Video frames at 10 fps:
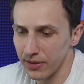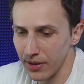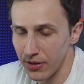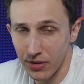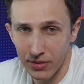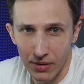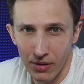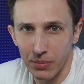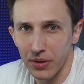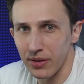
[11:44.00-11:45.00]
that's just
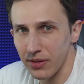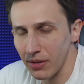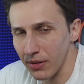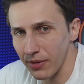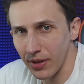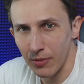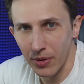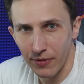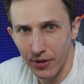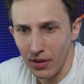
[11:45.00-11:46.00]
all I'm gonna tell you for now, my
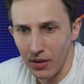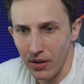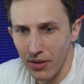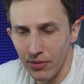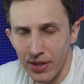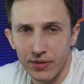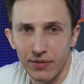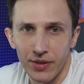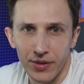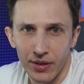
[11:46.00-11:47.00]
friend. And the rest of
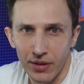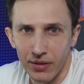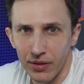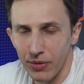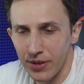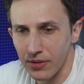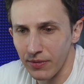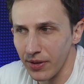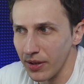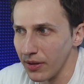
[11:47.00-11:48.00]
the thing and the rest
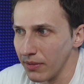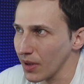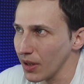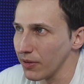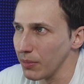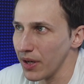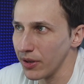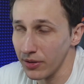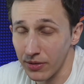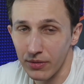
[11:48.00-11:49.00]
of the matter
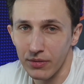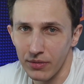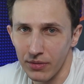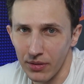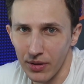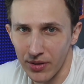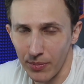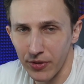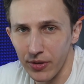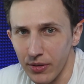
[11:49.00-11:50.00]
is up
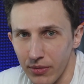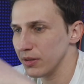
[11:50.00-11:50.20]
to you.